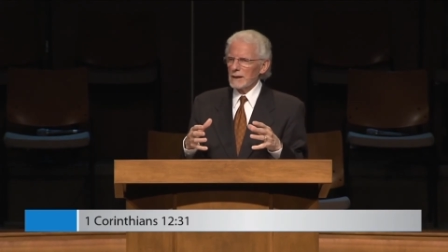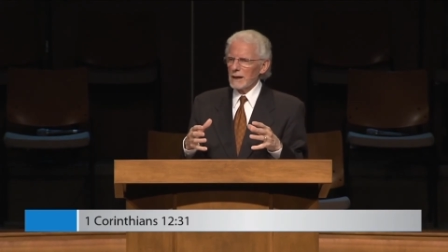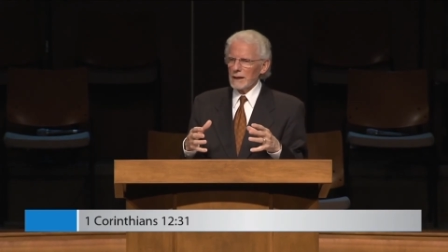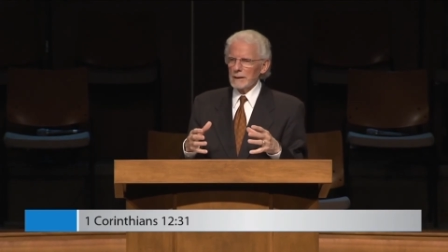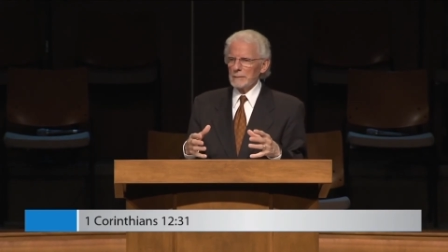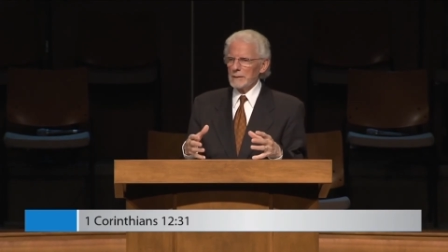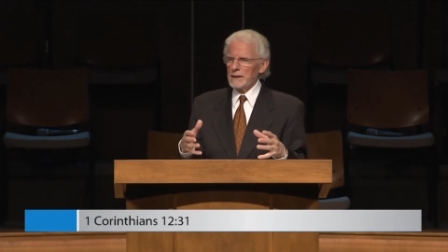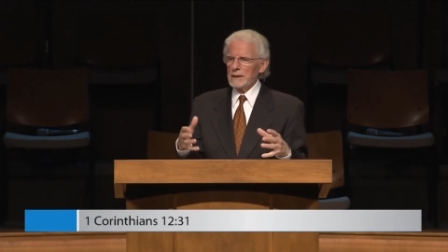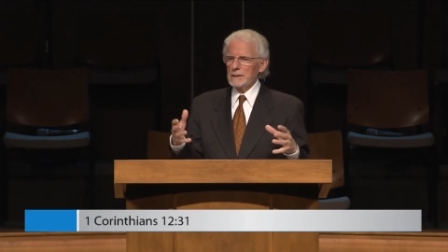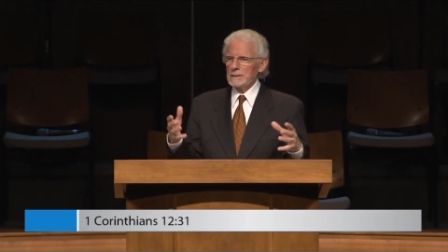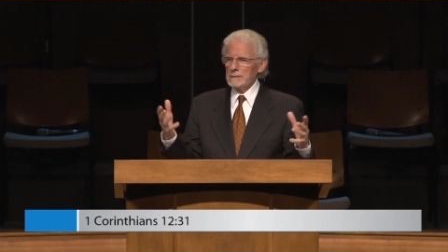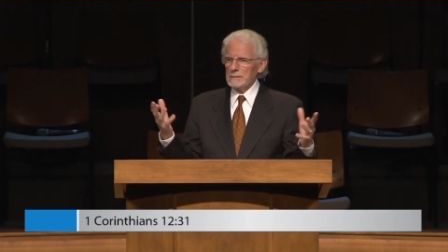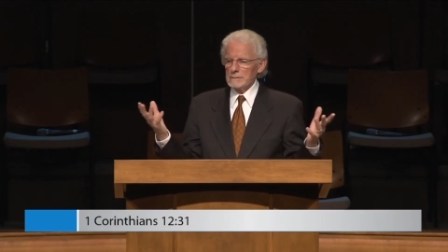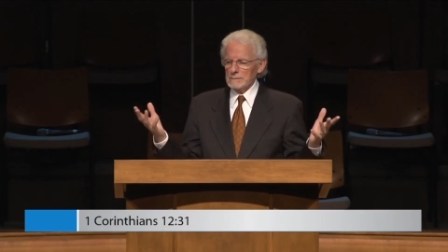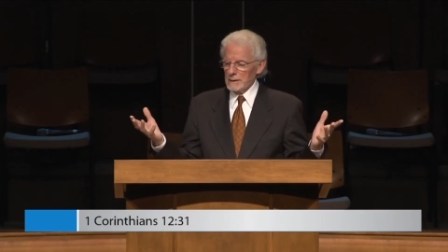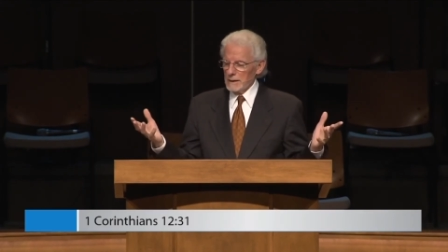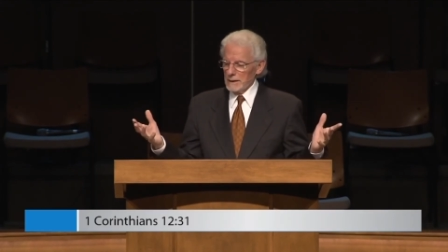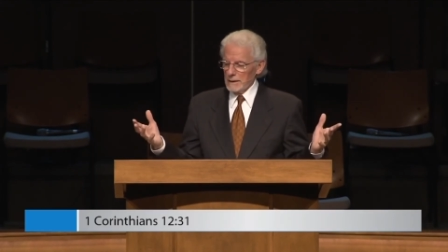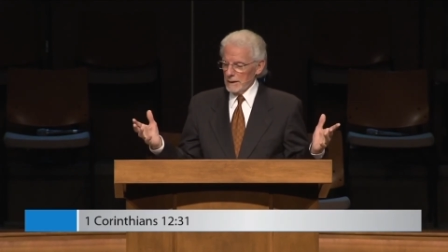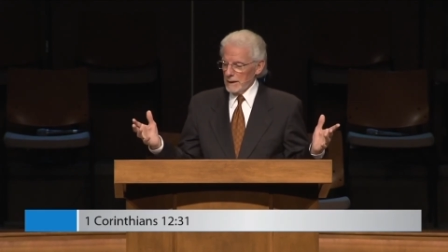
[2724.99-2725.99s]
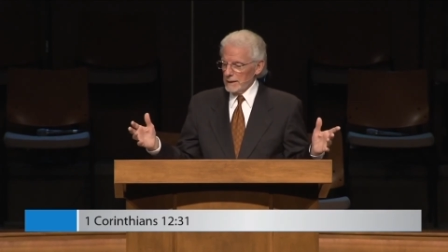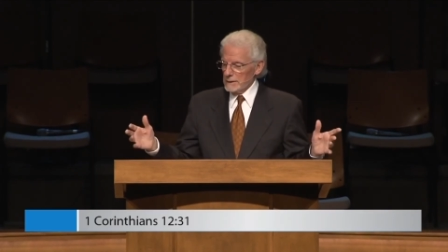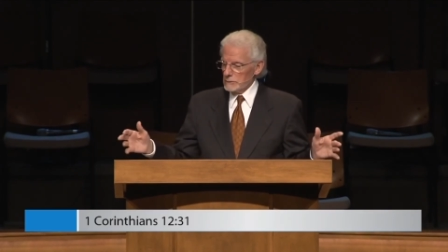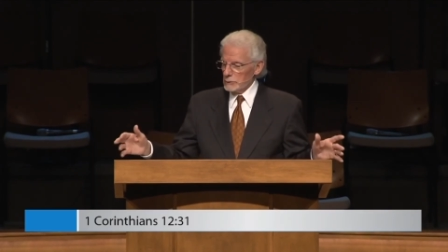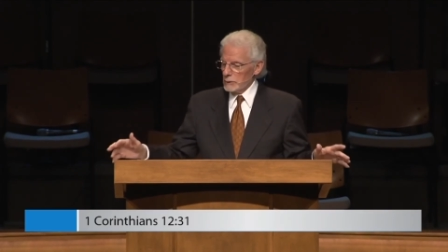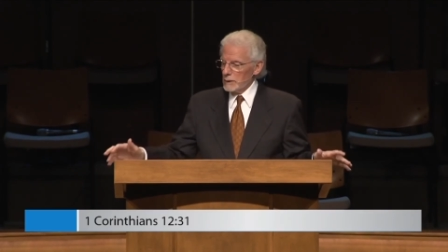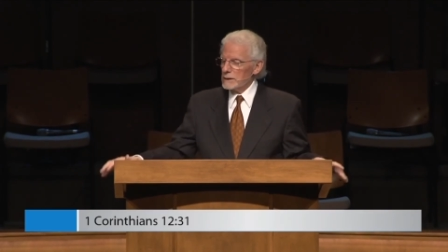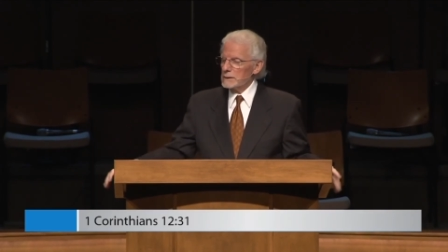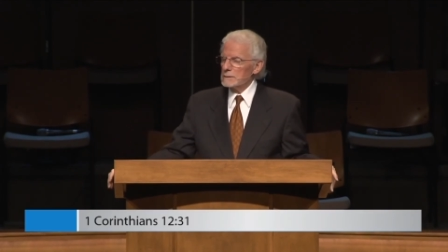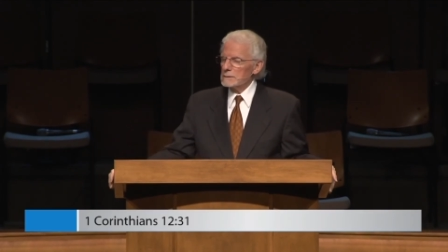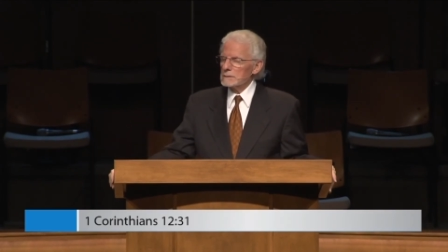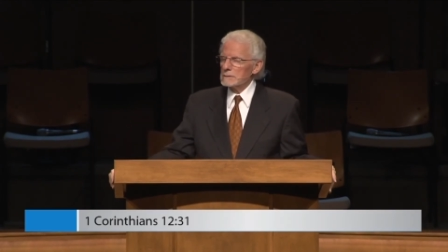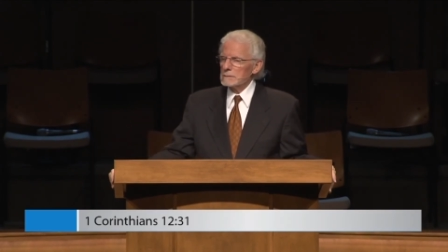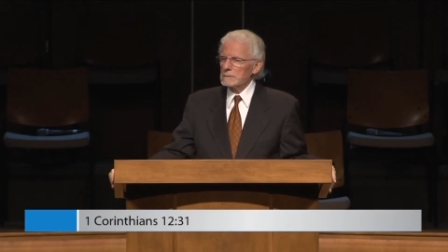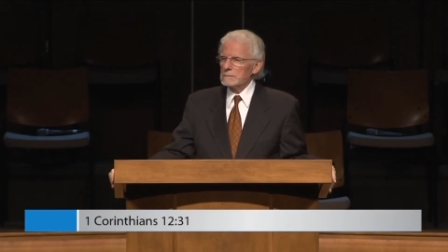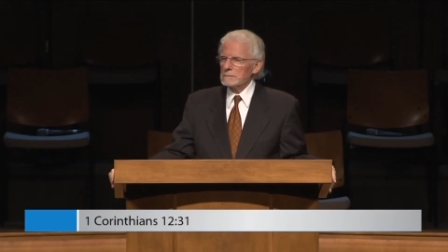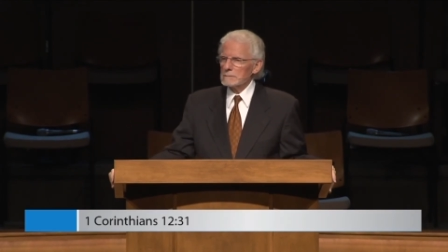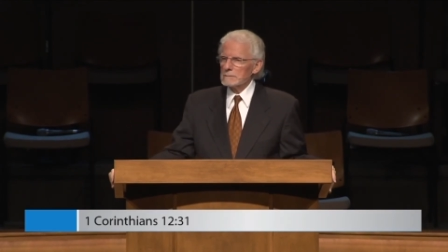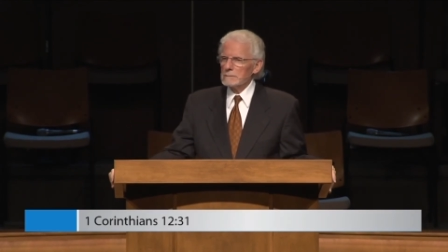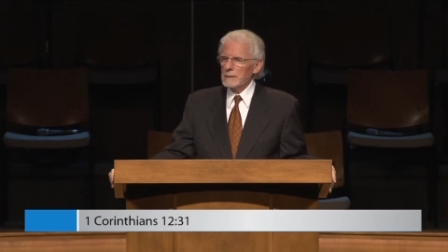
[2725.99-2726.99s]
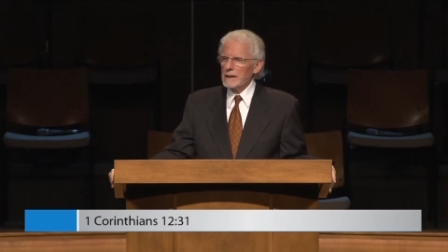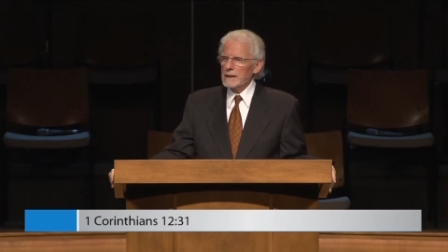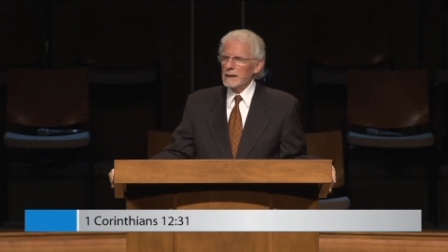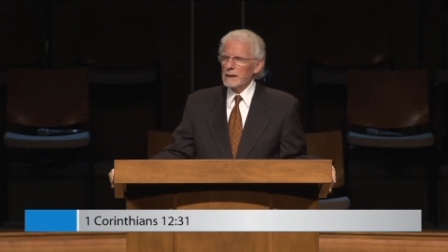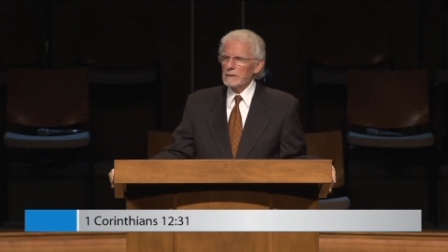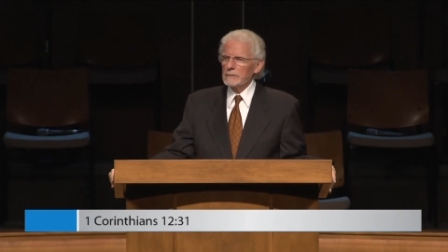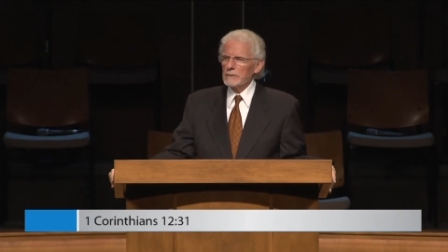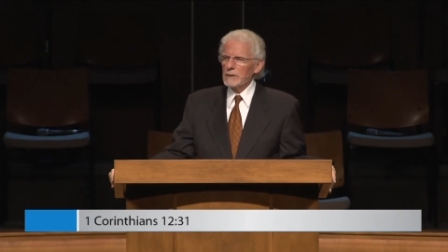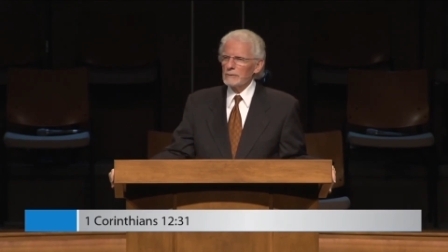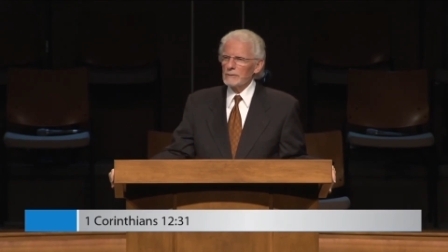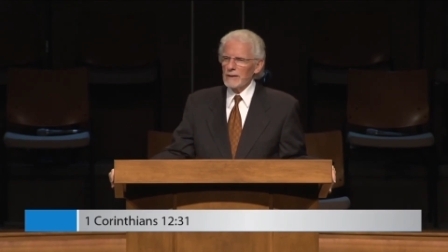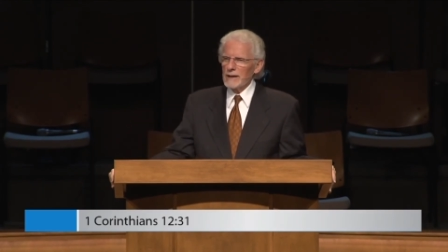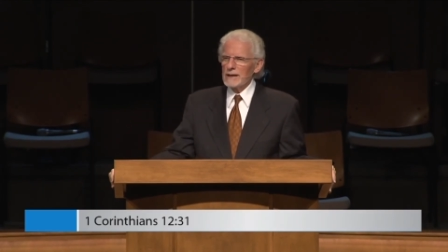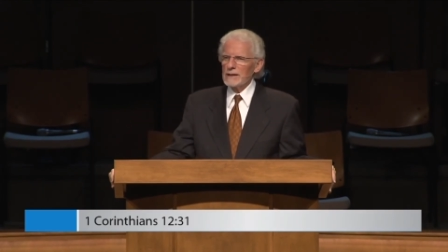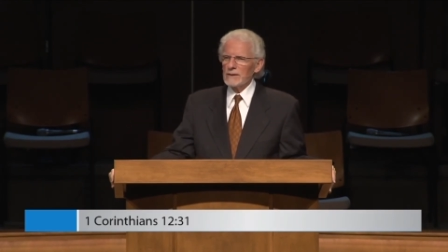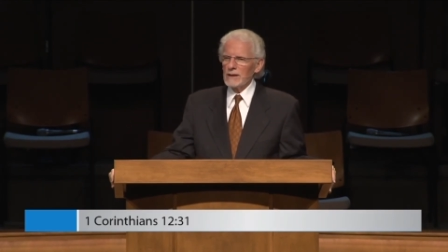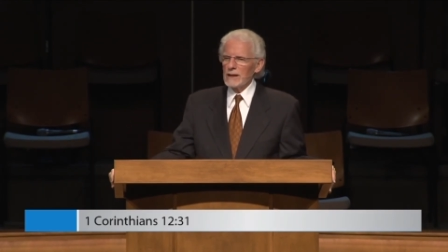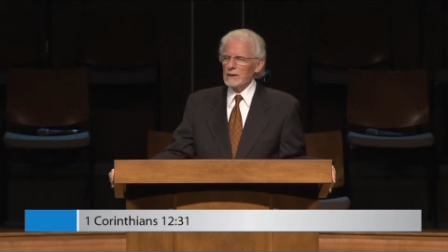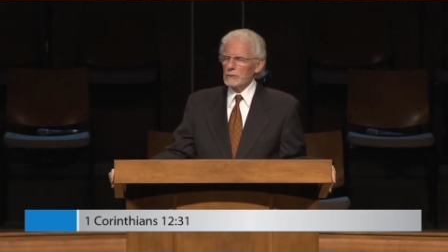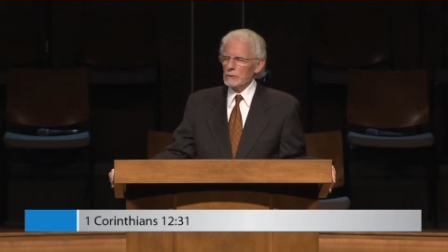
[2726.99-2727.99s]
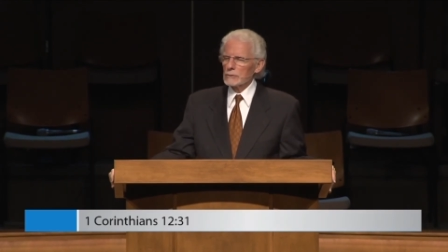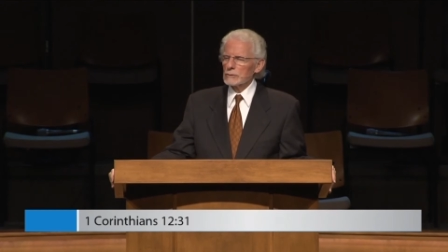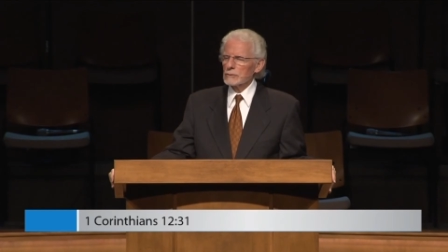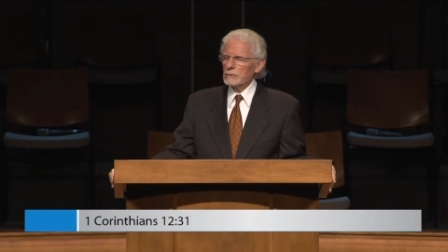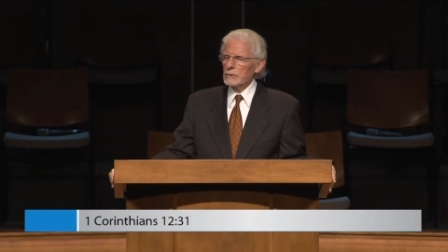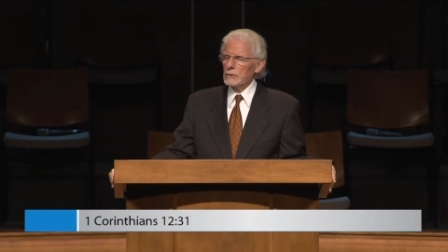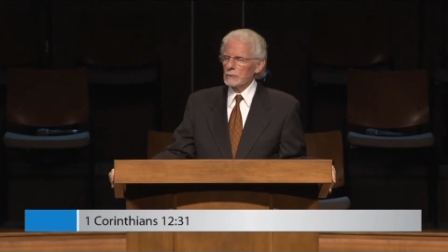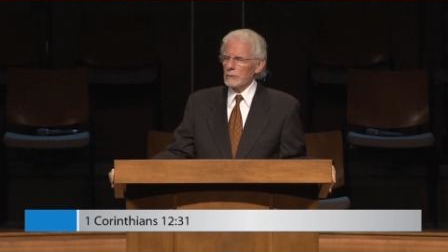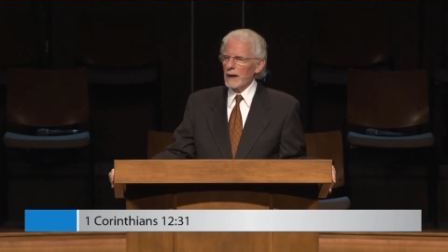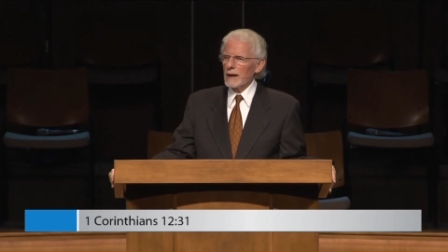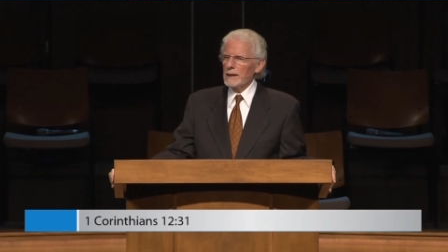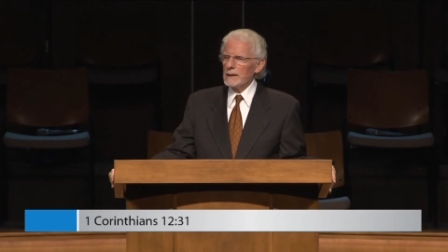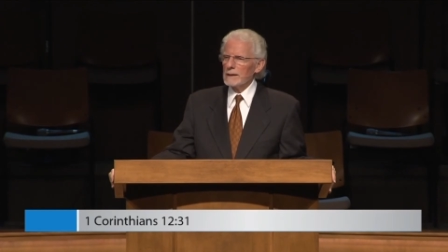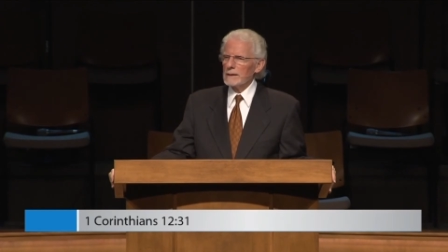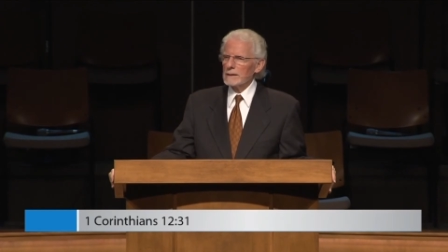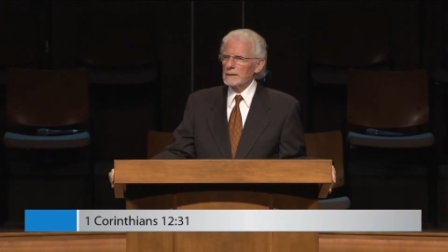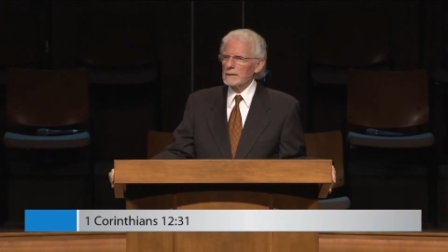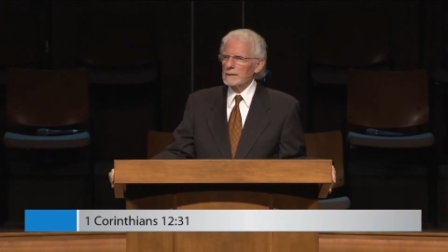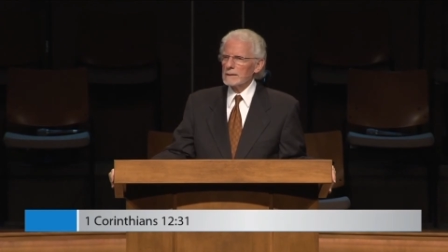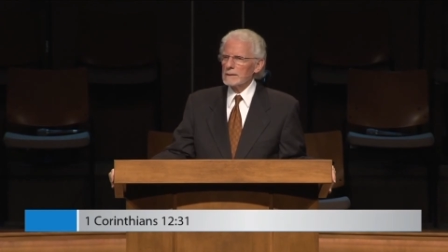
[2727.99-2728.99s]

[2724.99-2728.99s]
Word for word: I mean, that's what many of the faith healers do, right?